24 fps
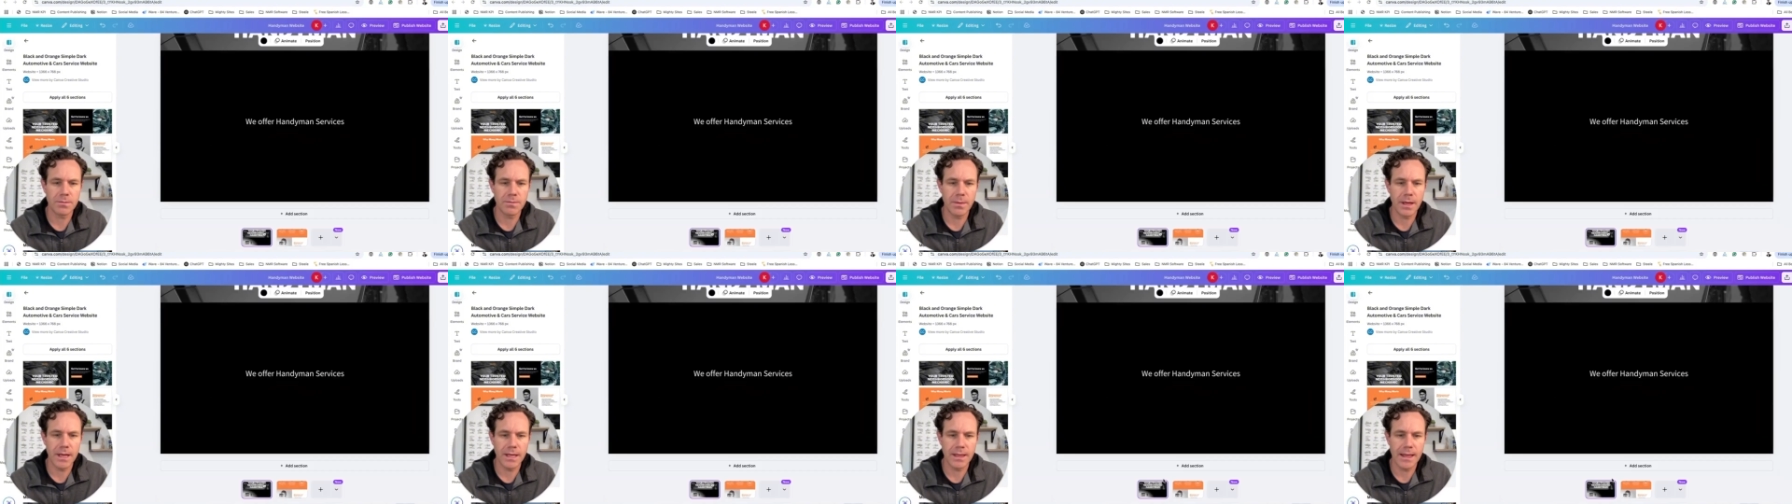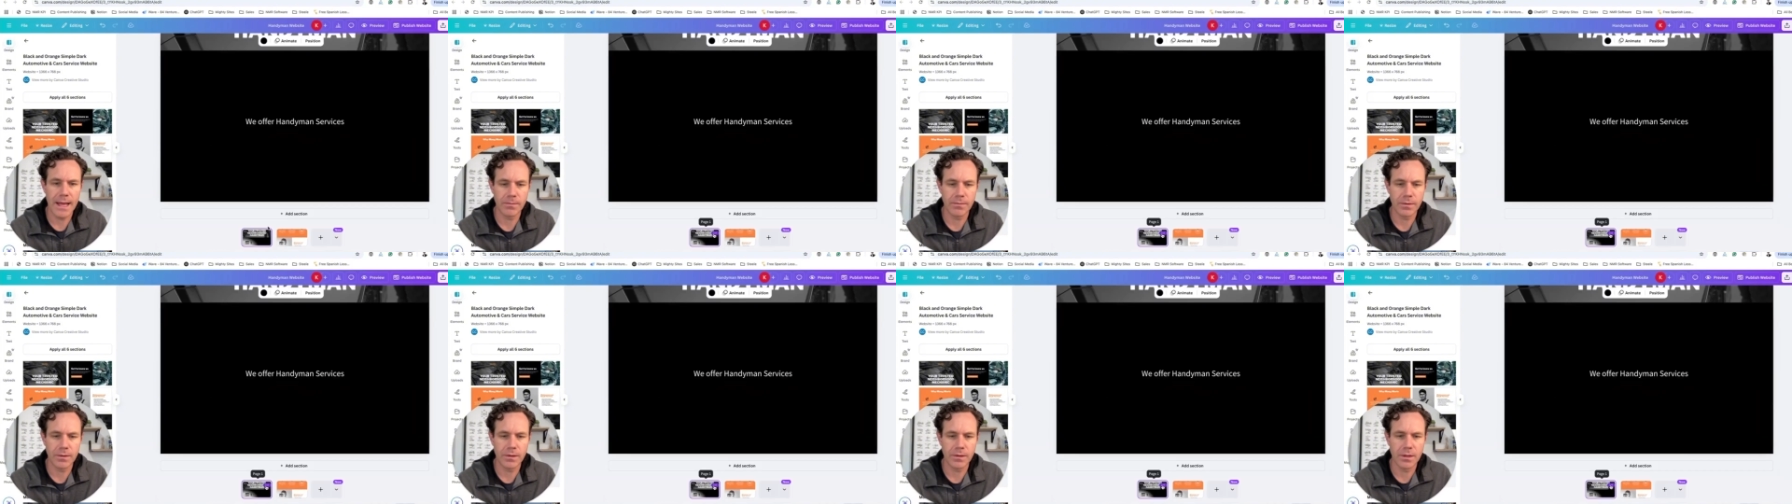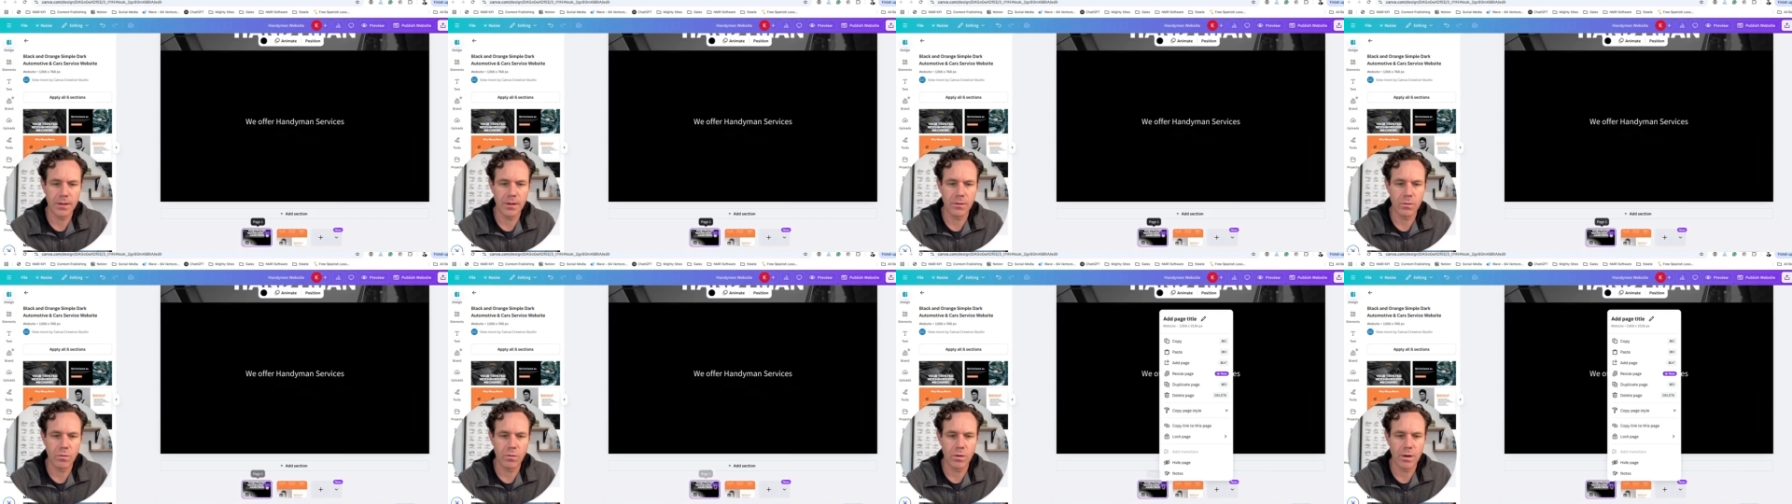that
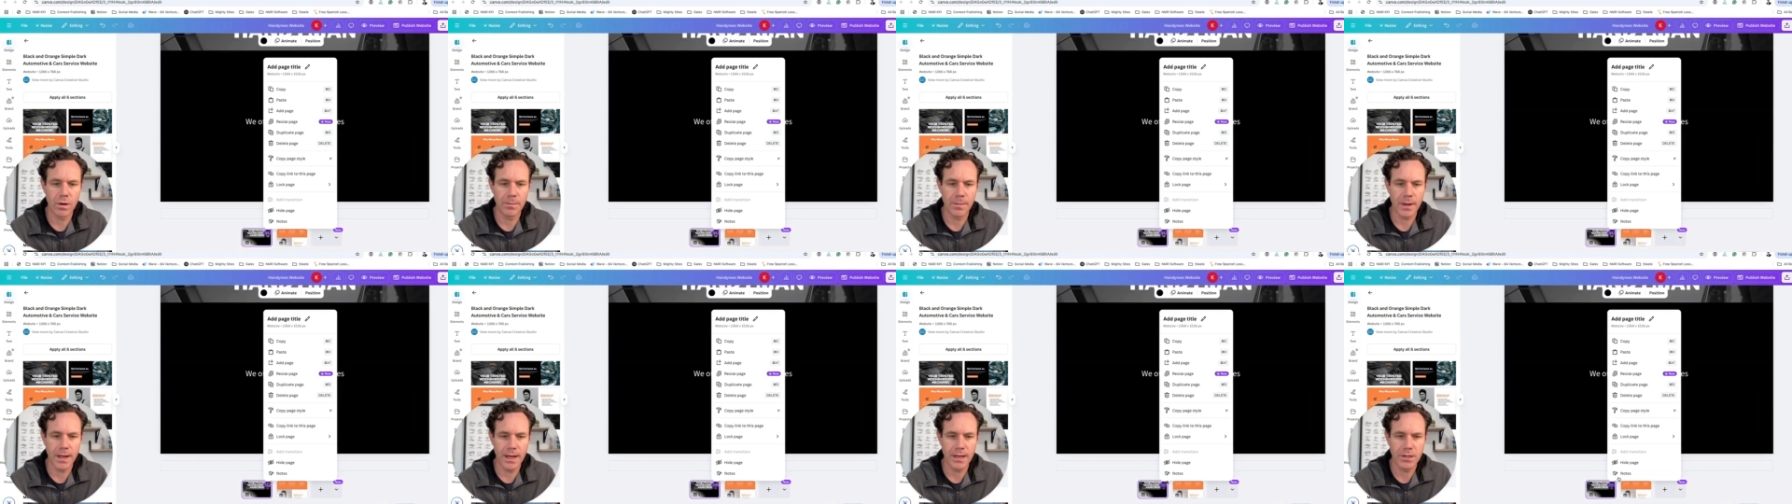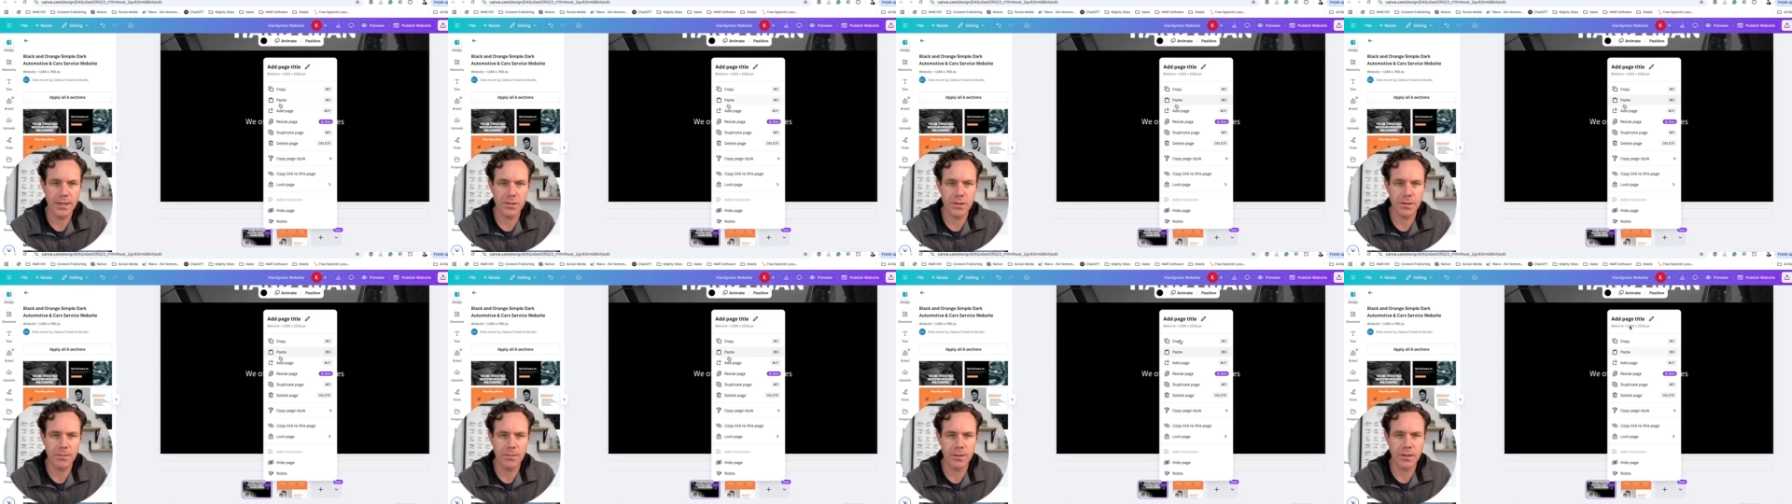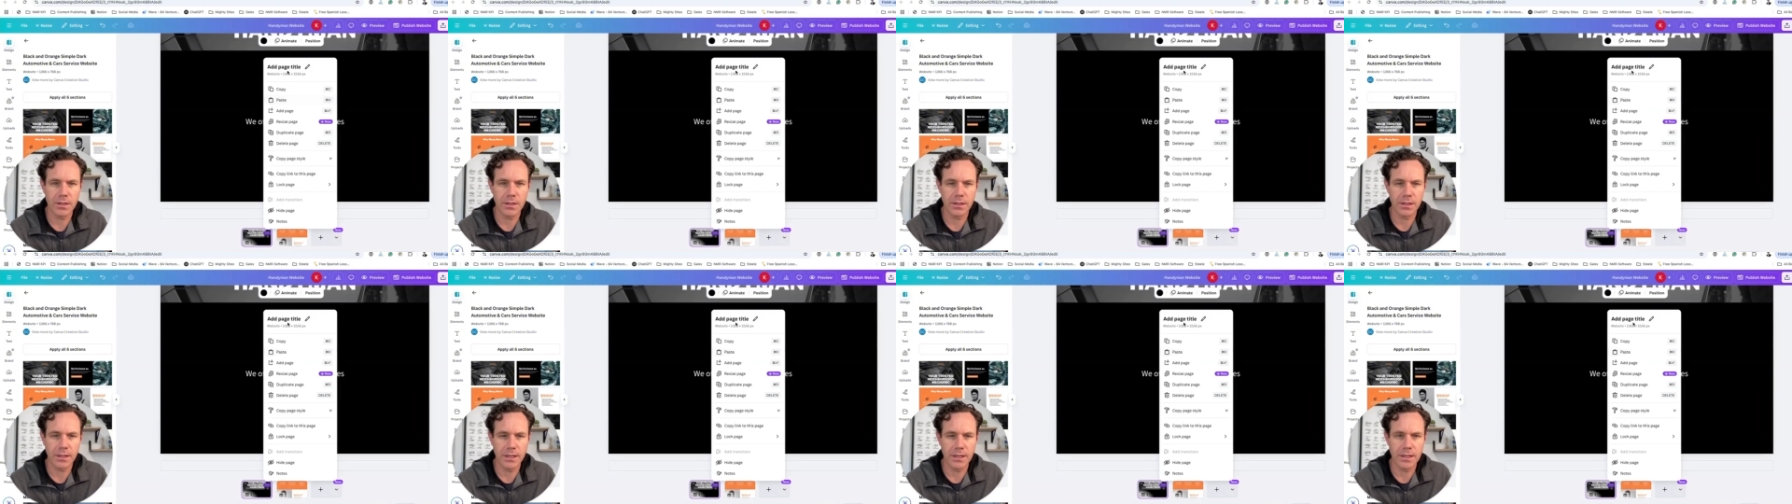the one page. I'm going to
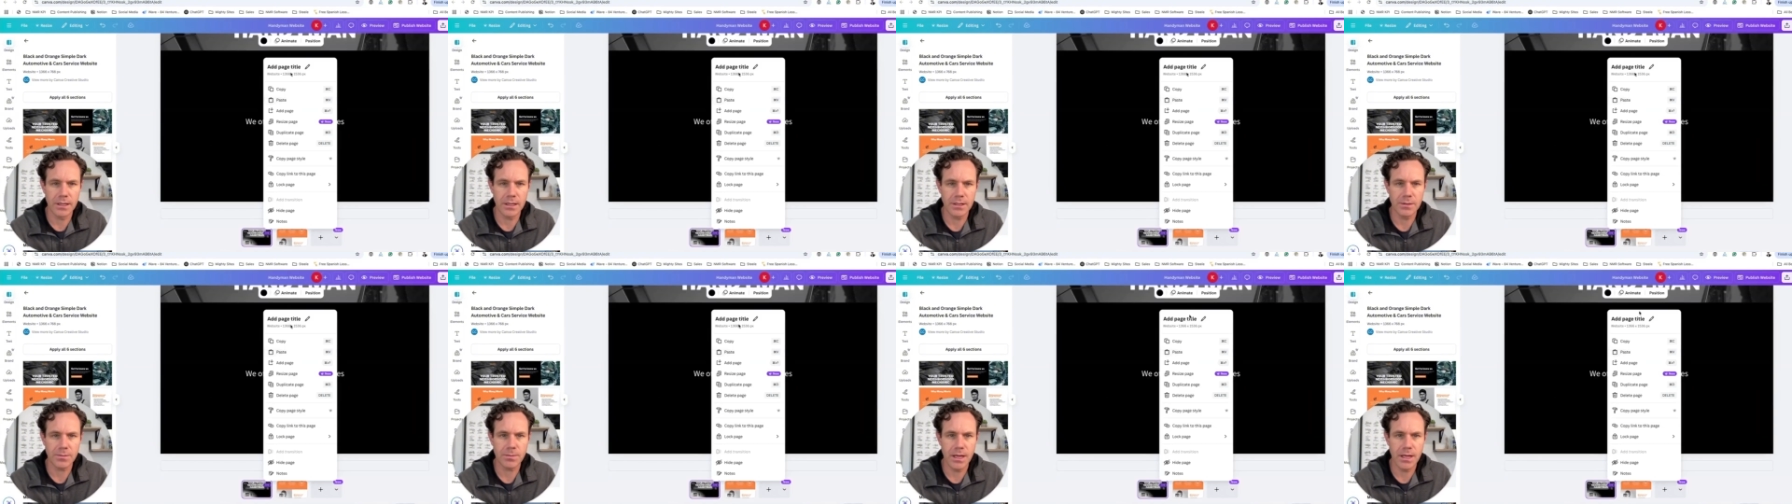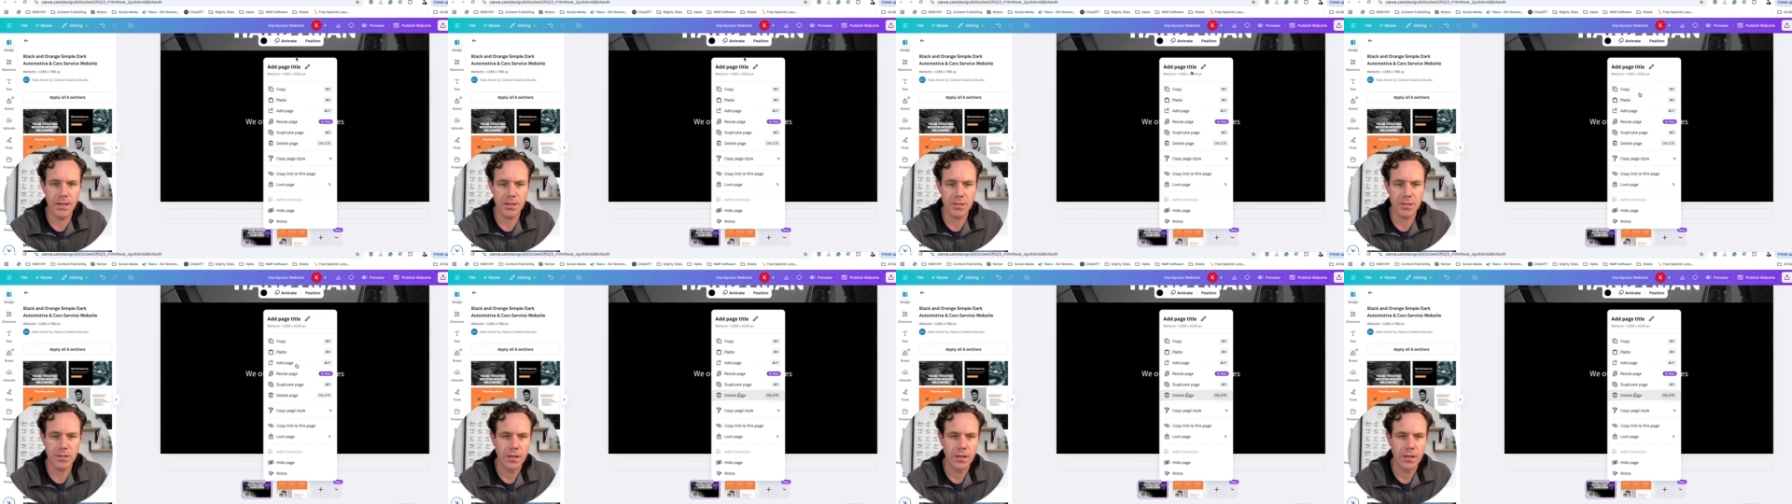delete this page.